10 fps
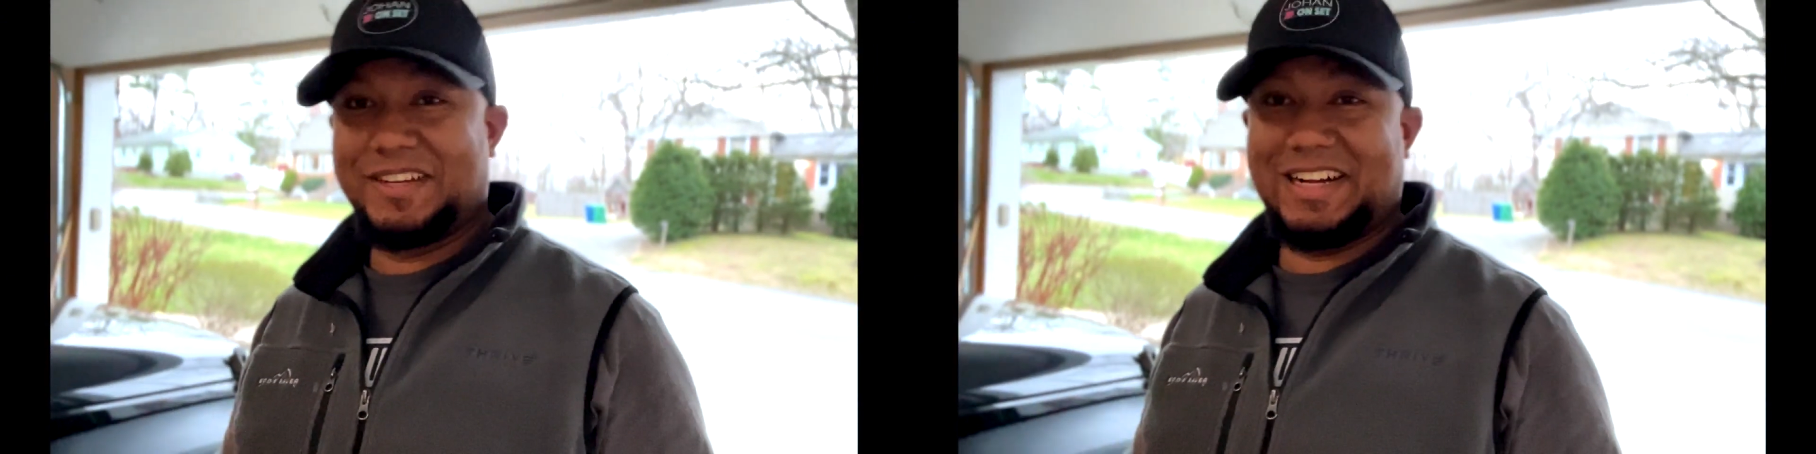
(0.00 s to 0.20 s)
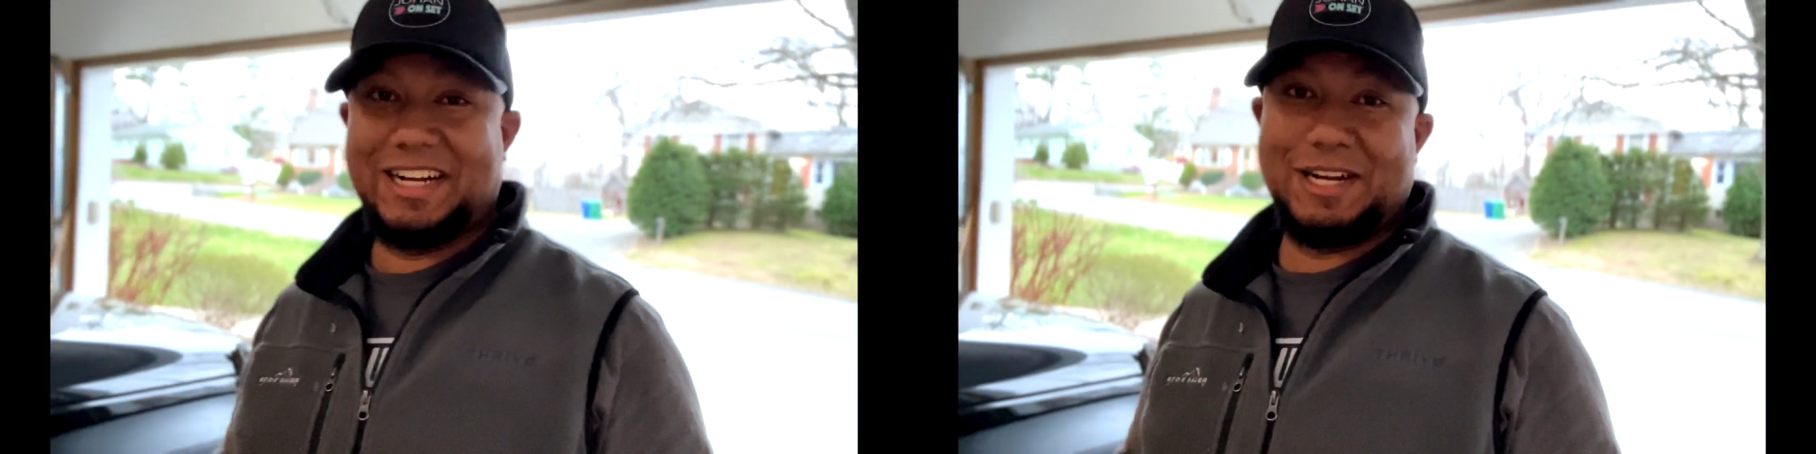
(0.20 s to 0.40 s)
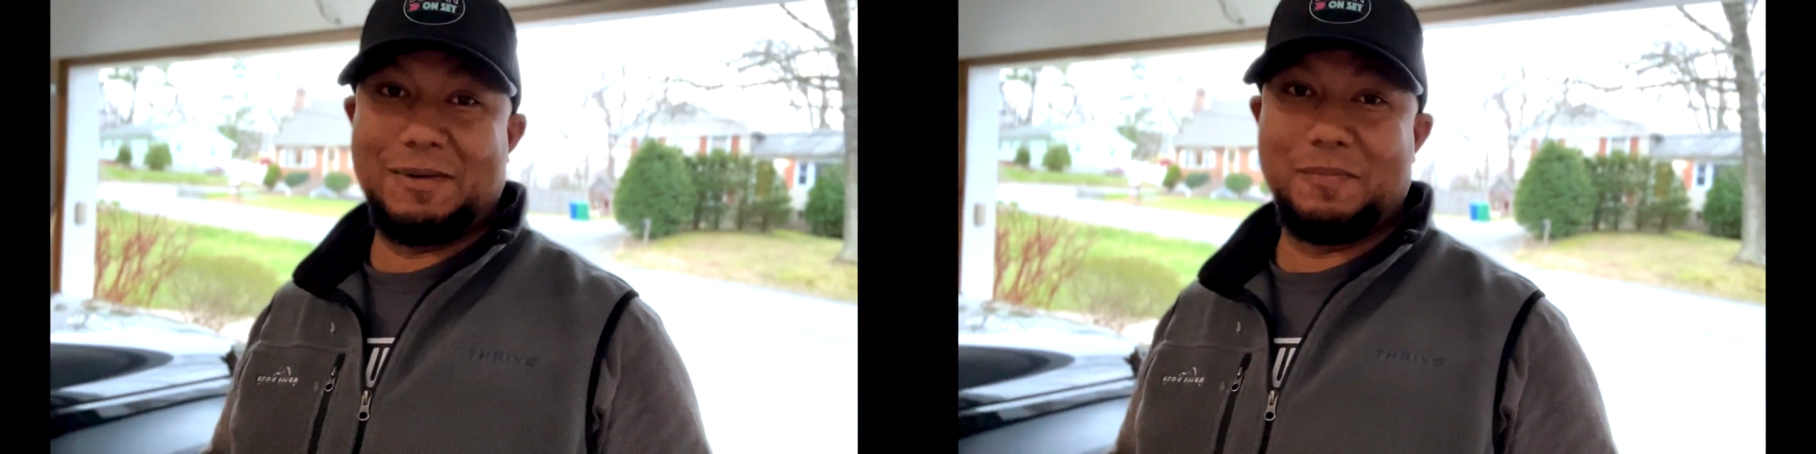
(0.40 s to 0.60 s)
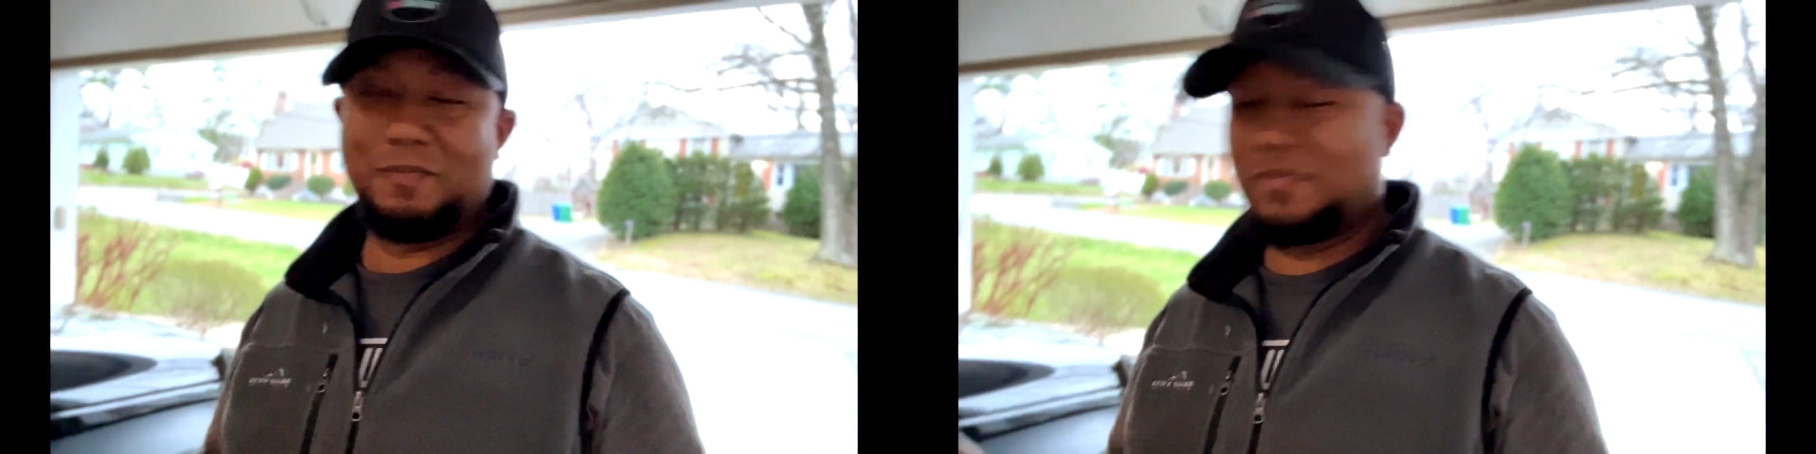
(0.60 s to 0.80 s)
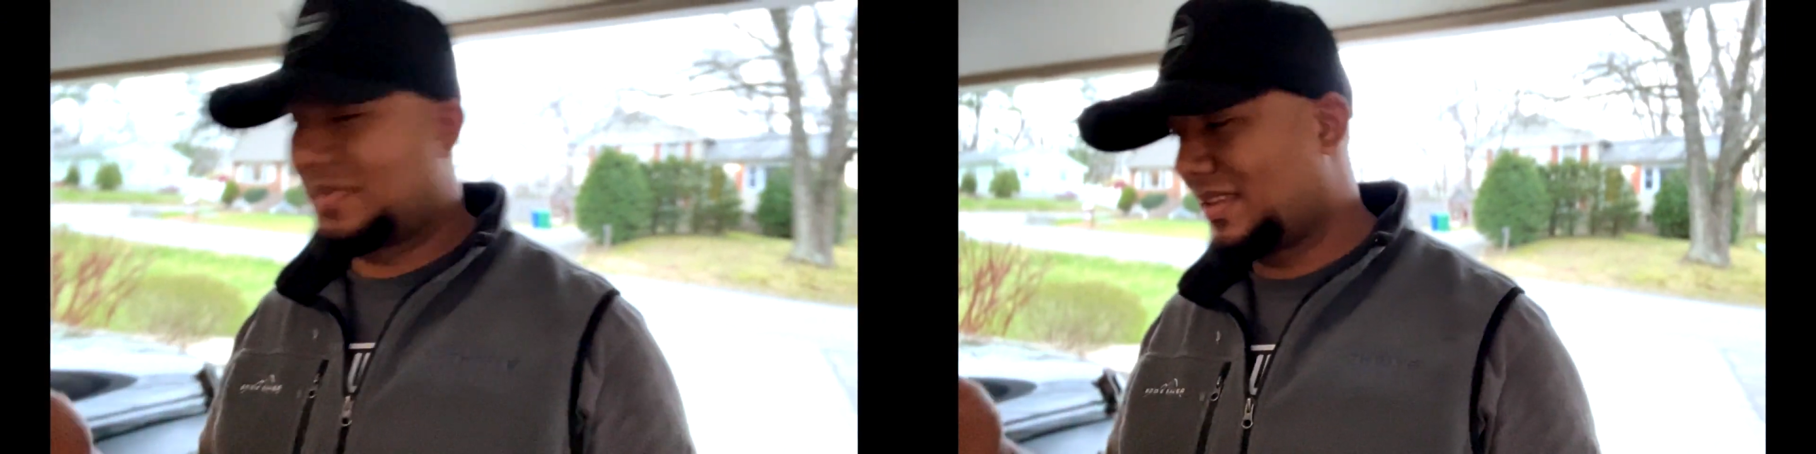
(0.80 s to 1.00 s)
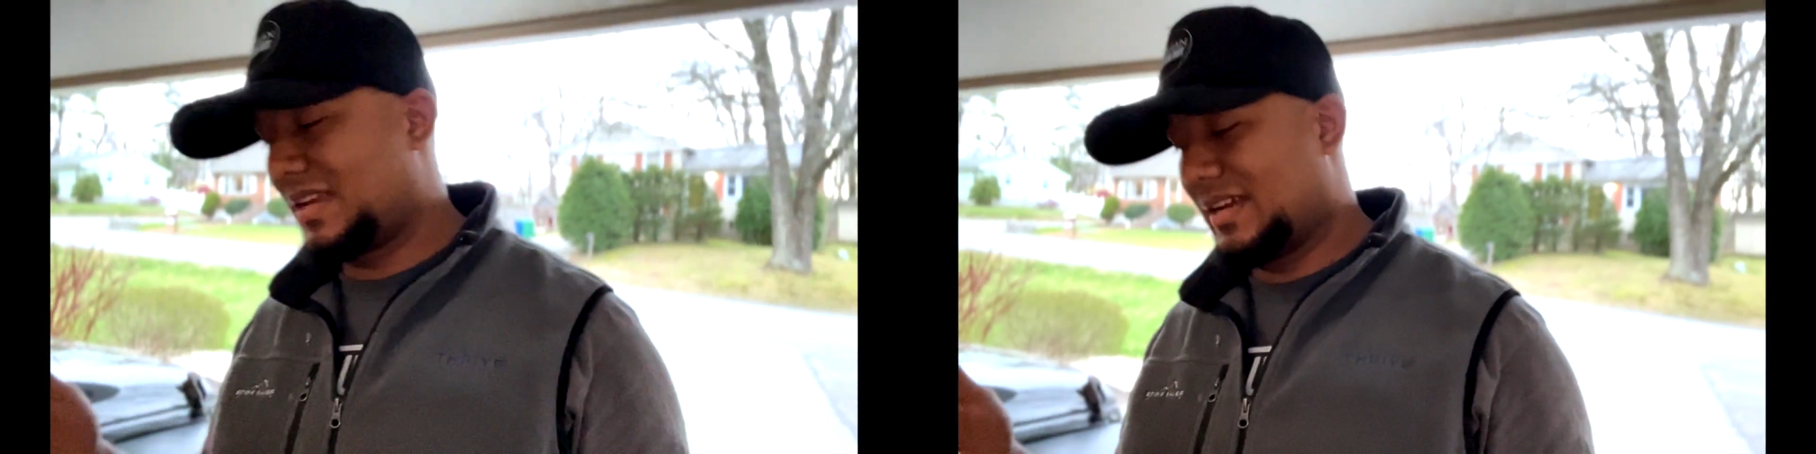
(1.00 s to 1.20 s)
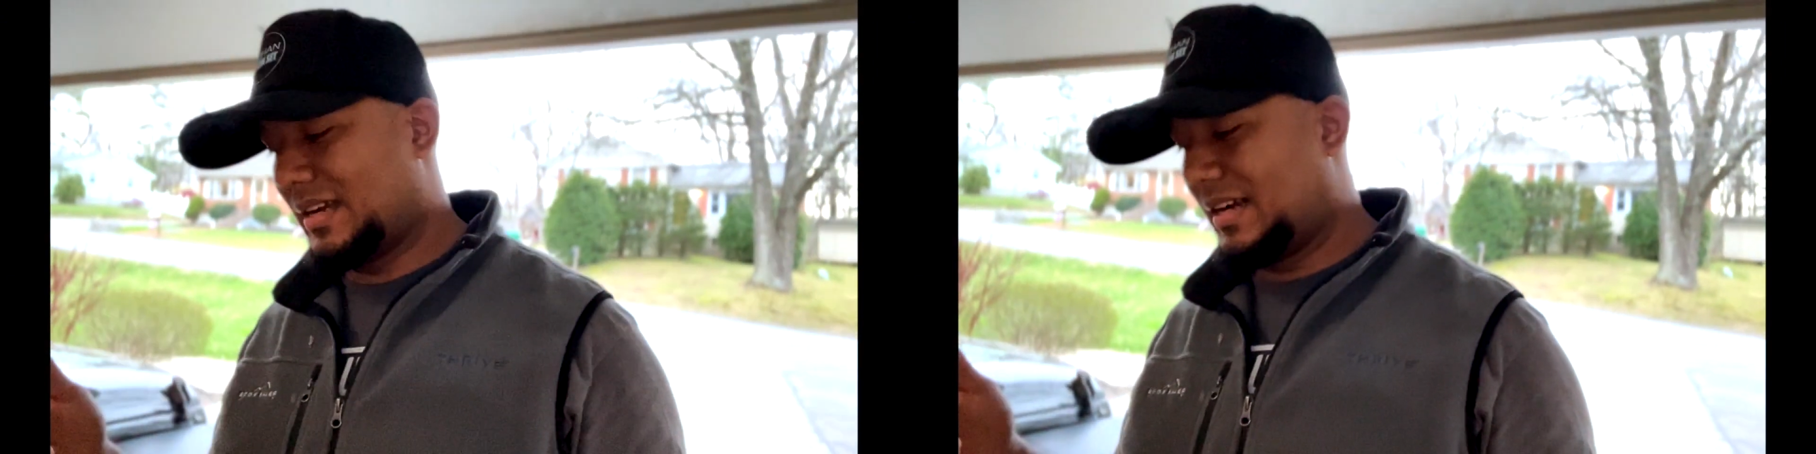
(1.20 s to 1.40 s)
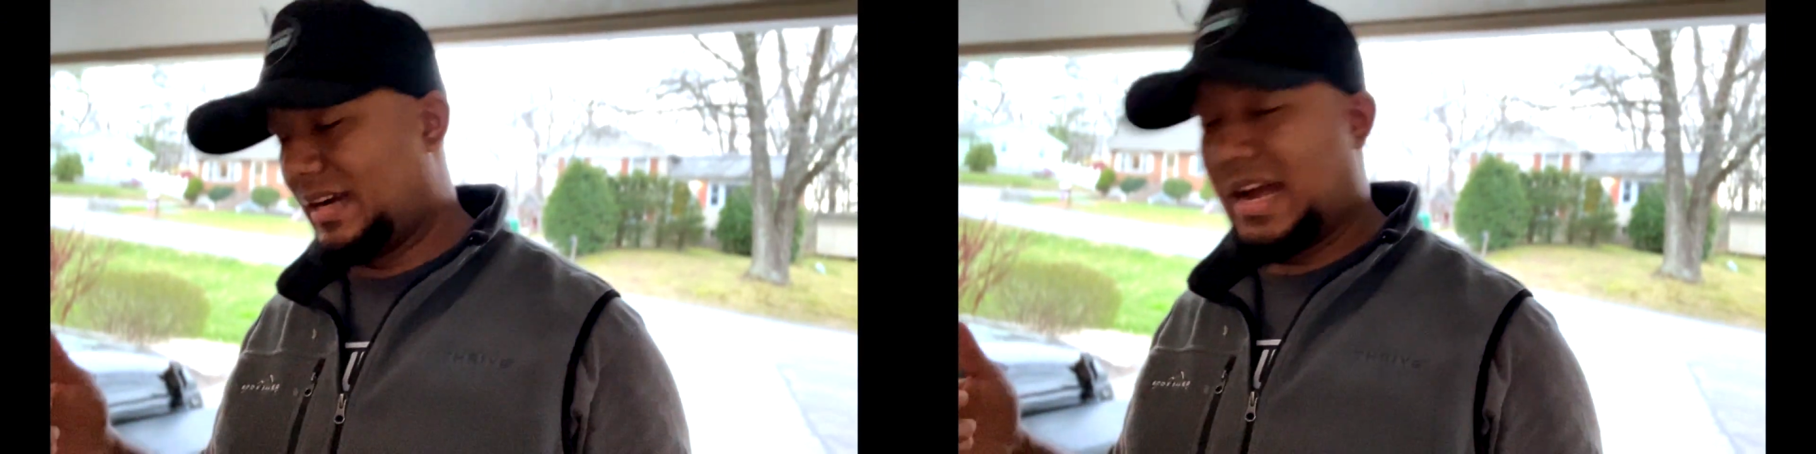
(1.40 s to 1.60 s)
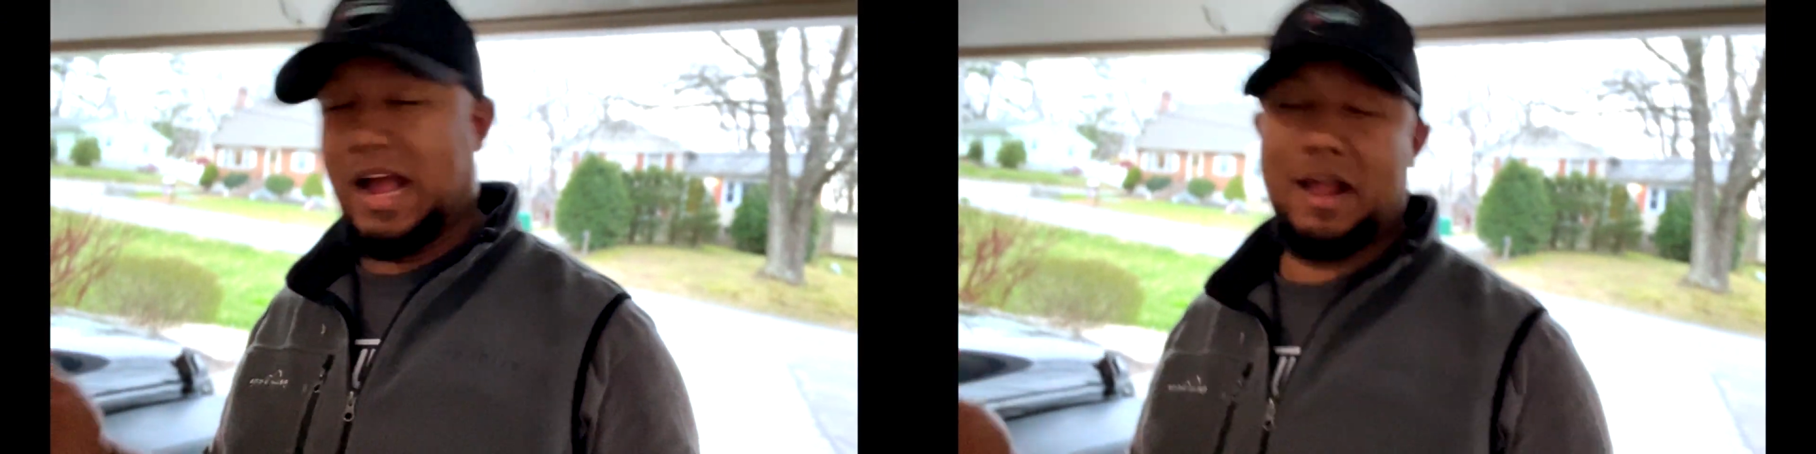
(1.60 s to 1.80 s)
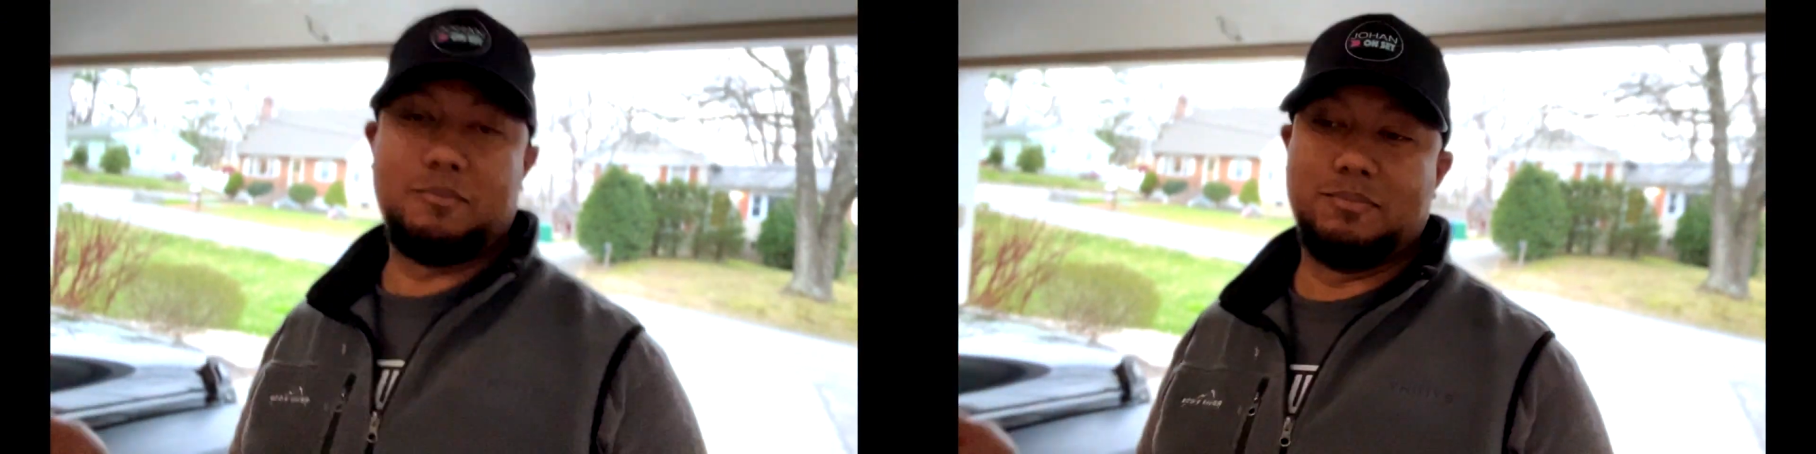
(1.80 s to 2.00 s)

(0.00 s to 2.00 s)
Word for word: Um, I,